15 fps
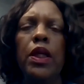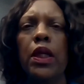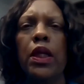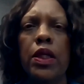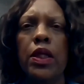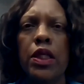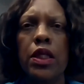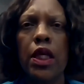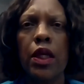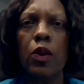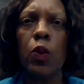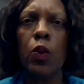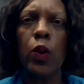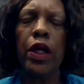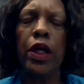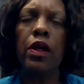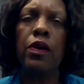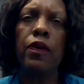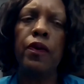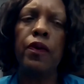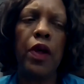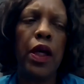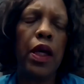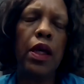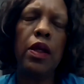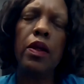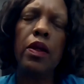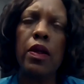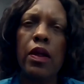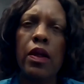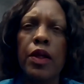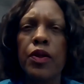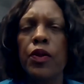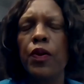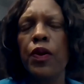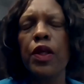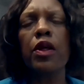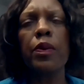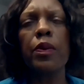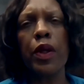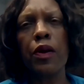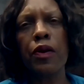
a second wave? And as you think about the